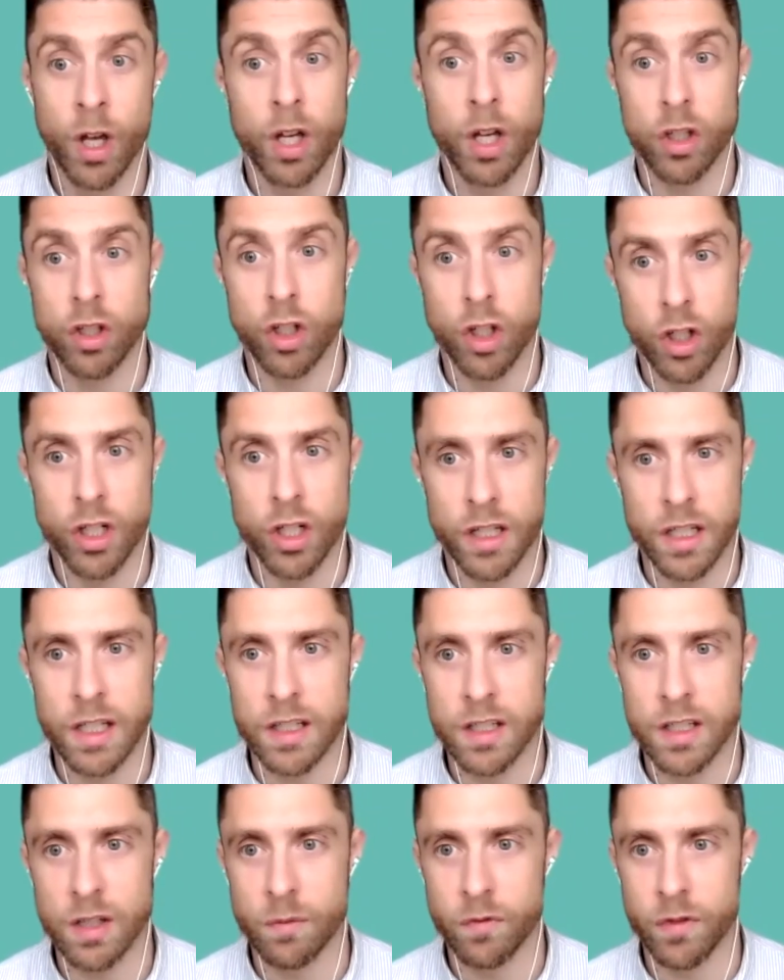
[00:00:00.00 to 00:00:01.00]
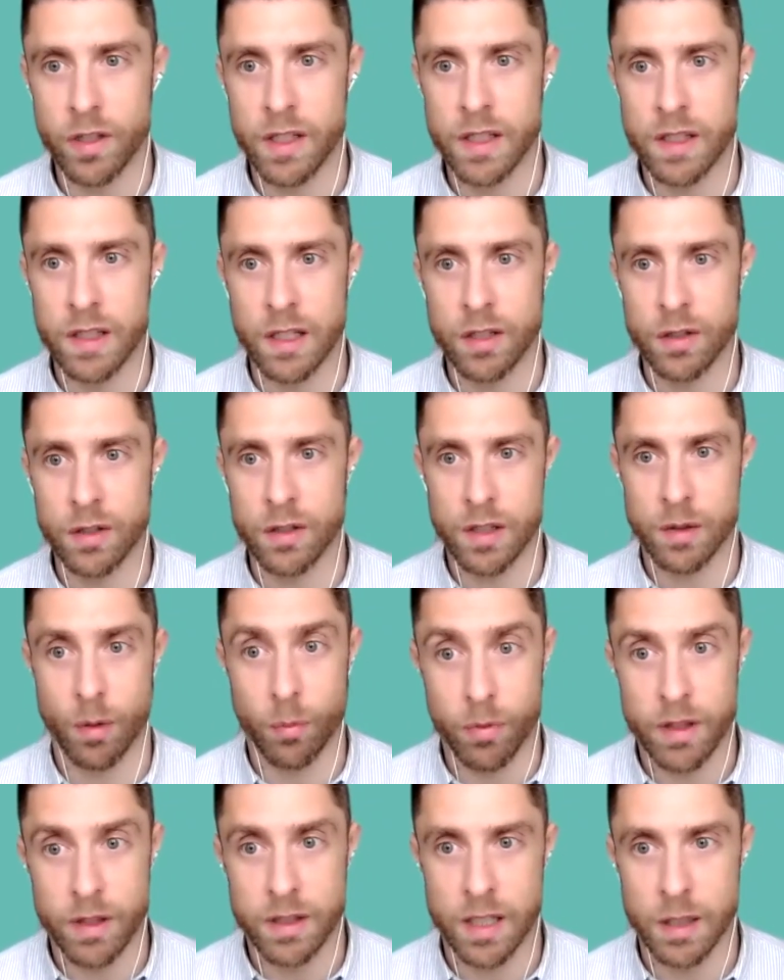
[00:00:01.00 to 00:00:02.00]
You're going to need some VCs or someone
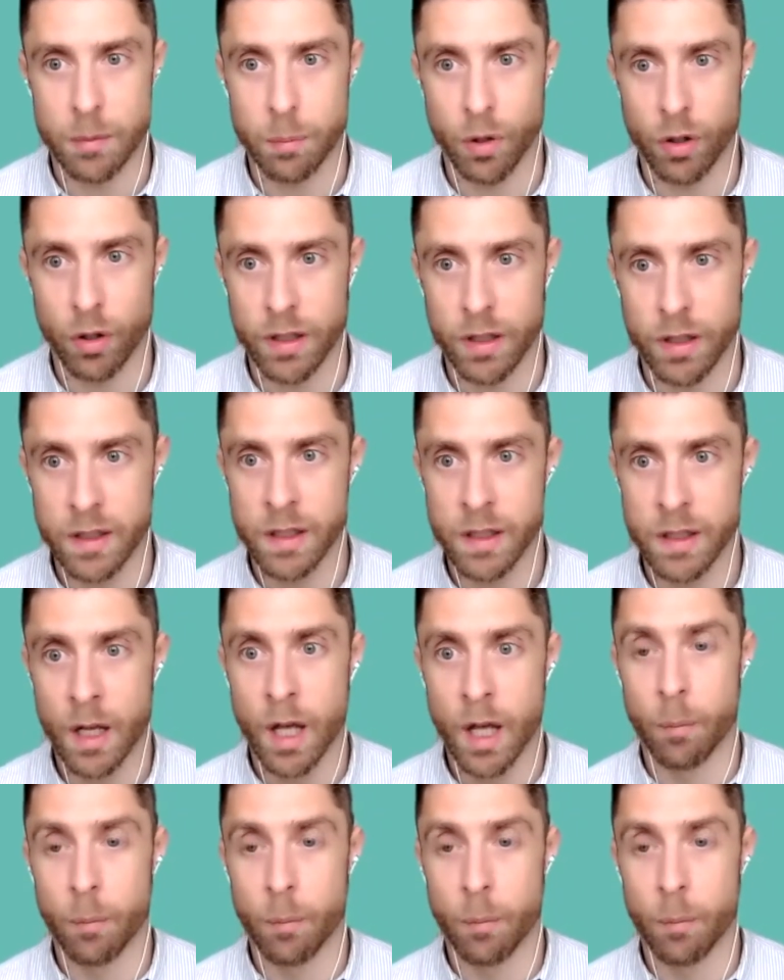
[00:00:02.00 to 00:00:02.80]
with deep pockets.